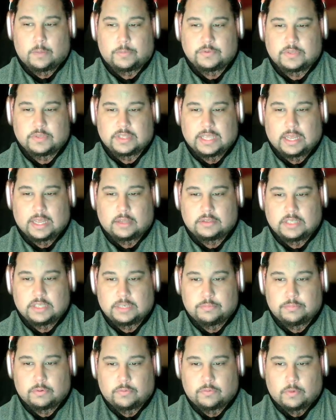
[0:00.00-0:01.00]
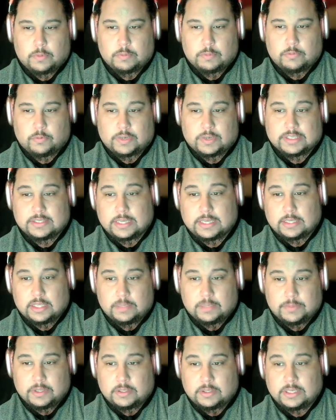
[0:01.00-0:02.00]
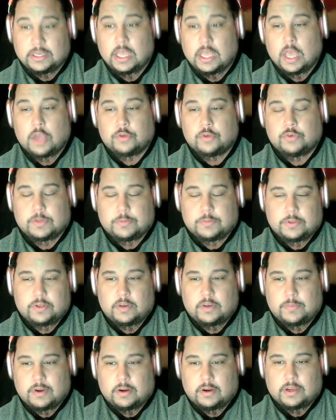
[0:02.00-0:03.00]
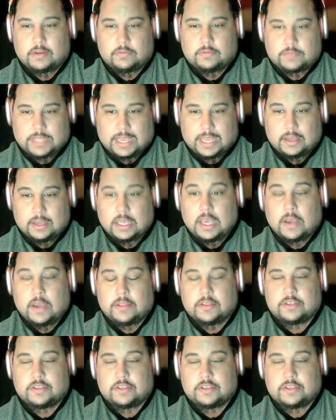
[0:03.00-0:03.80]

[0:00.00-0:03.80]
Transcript: opens with Aldean performing before a stately building draped with an American flag.